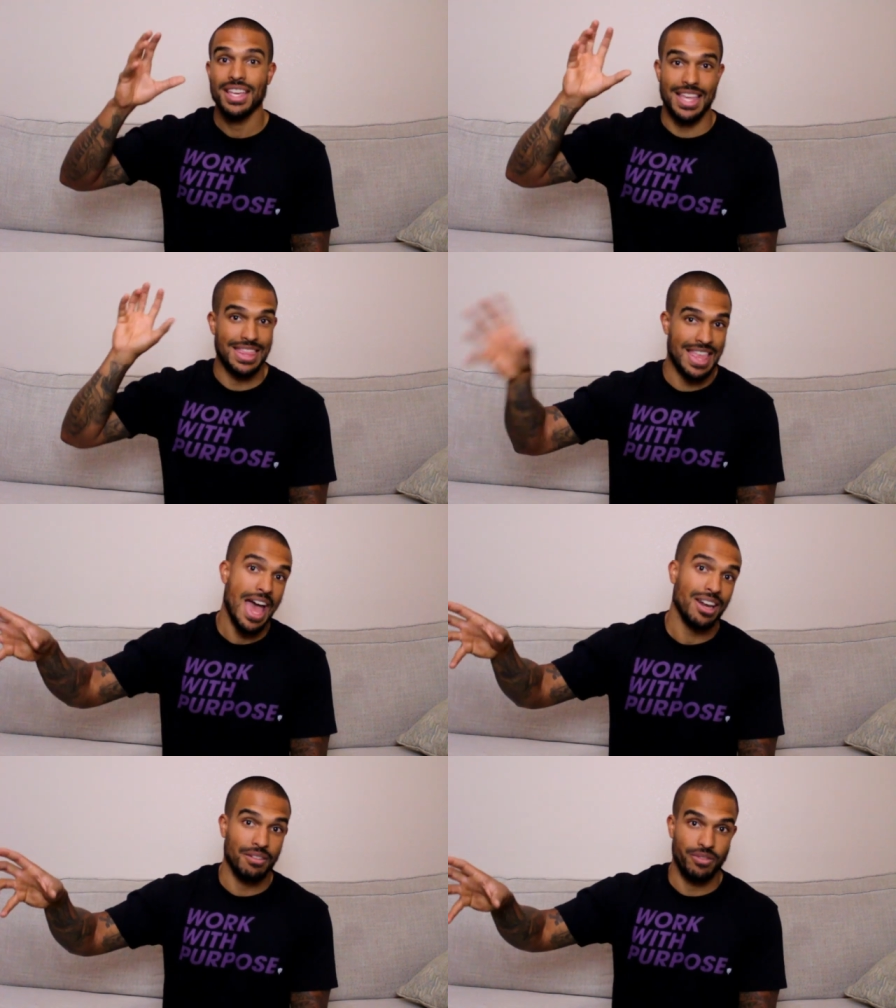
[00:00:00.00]
get
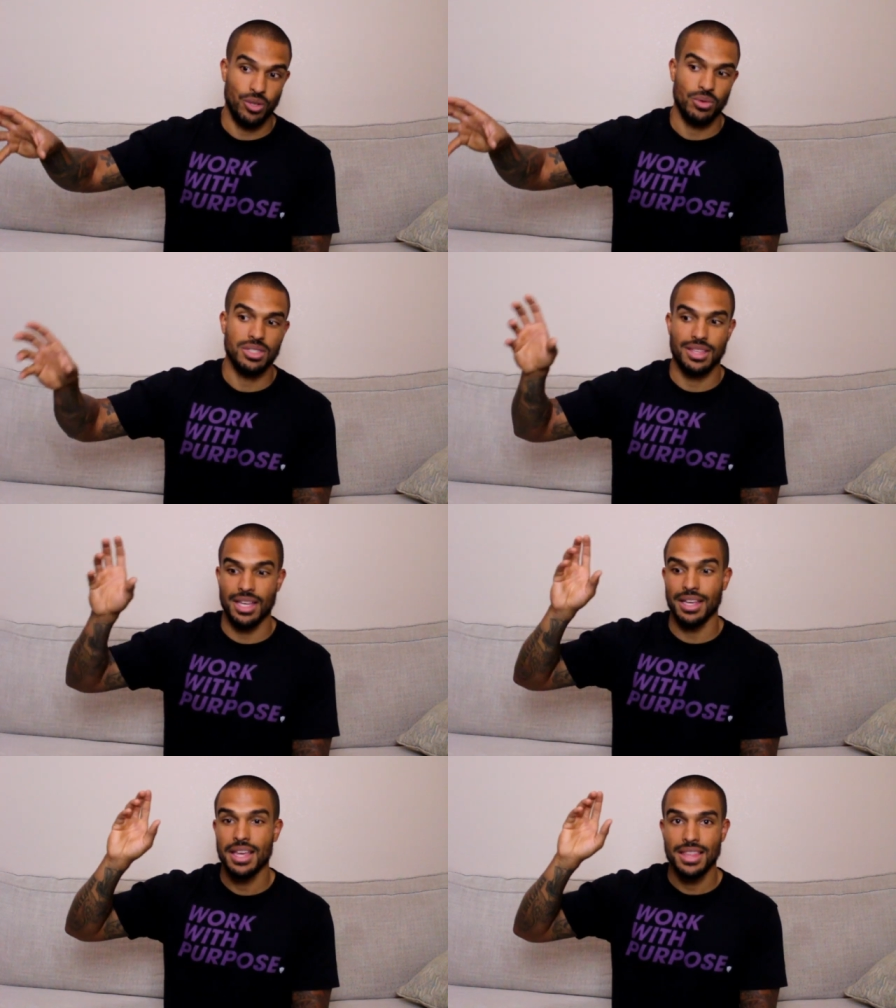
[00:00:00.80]
that confused and
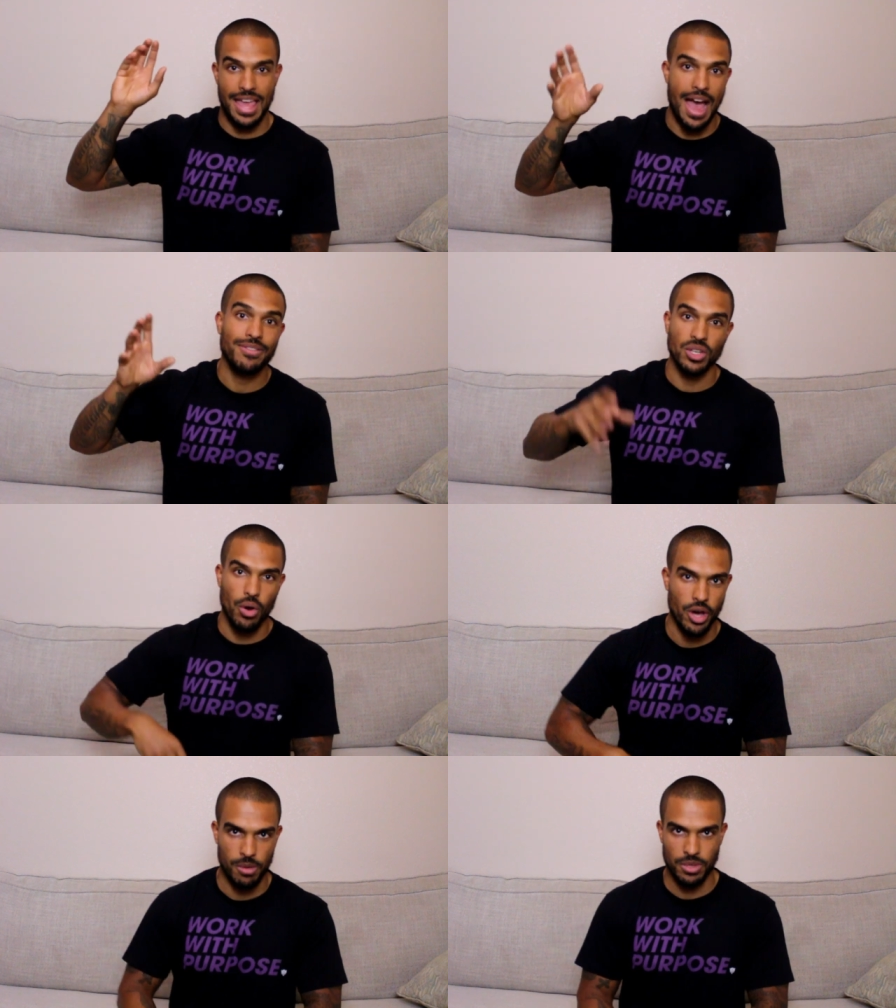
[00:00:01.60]
think they have to
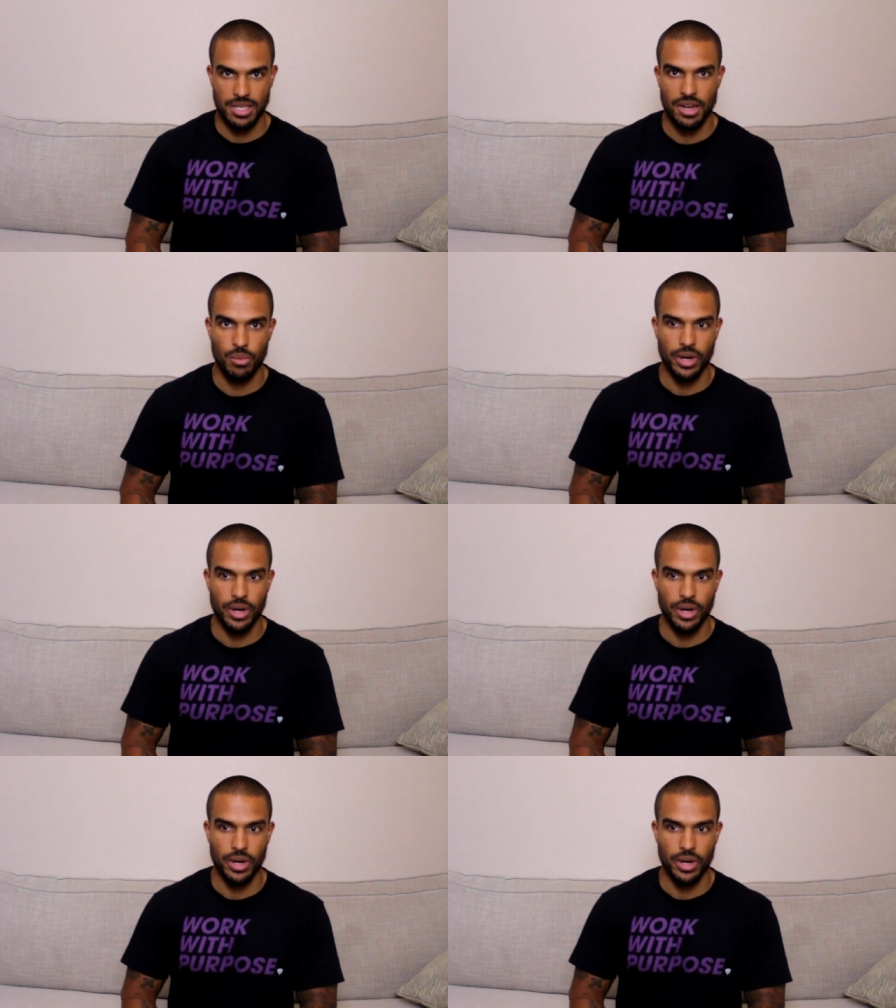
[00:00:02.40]
go 100% in a